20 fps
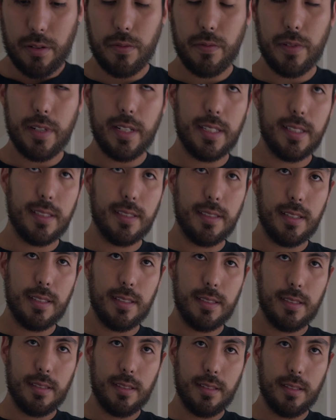release
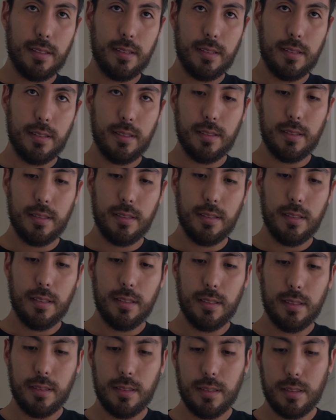these
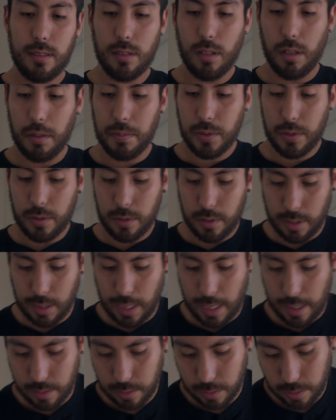knobs or
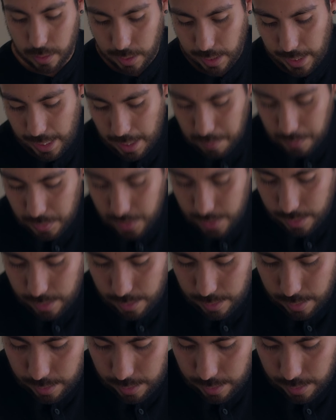clamps,